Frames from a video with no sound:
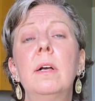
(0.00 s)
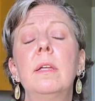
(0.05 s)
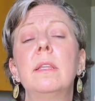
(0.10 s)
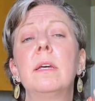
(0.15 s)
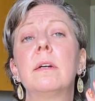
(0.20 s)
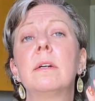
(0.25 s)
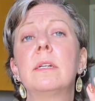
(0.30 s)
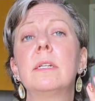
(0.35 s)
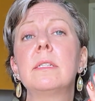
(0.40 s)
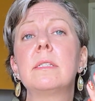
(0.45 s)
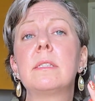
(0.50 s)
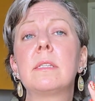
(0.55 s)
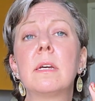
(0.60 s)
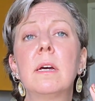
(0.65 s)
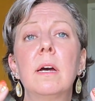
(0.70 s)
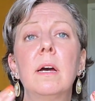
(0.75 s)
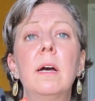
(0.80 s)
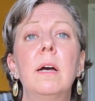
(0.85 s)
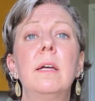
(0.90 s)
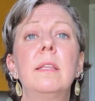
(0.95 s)
There is
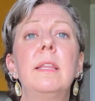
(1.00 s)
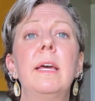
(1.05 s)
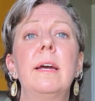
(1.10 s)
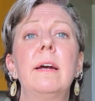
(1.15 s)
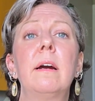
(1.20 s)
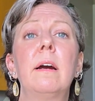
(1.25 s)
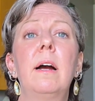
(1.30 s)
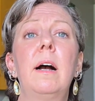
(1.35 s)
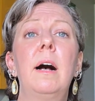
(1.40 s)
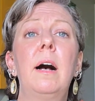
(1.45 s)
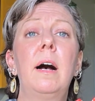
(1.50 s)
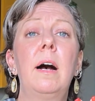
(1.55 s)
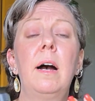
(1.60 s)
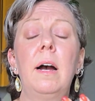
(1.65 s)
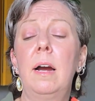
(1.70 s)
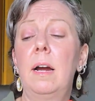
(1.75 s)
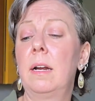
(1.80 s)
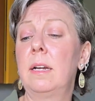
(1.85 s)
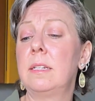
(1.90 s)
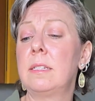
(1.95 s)

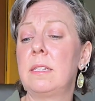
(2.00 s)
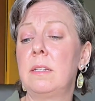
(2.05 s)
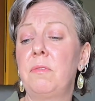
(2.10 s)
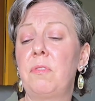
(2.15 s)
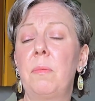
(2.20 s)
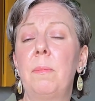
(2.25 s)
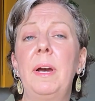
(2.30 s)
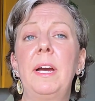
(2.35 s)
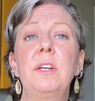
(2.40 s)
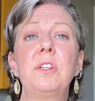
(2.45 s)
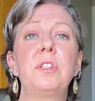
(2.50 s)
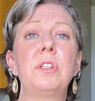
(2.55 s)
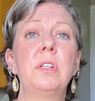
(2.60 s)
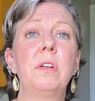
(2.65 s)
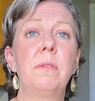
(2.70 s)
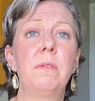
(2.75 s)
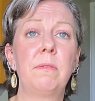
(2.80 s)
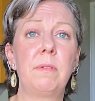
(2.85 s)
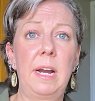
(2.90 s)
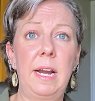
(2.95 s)
information
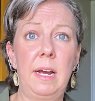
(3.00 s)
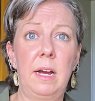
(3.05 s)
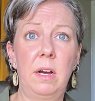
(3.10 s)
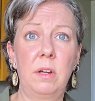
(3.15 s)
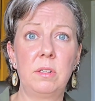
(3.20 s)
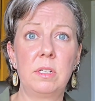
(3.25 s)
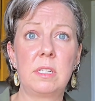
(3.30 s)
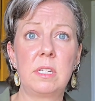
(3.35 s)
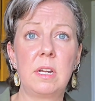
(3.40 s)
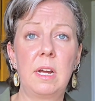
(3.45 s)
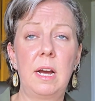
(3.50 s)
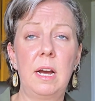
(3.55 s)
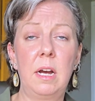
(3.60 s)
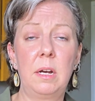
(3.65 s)
around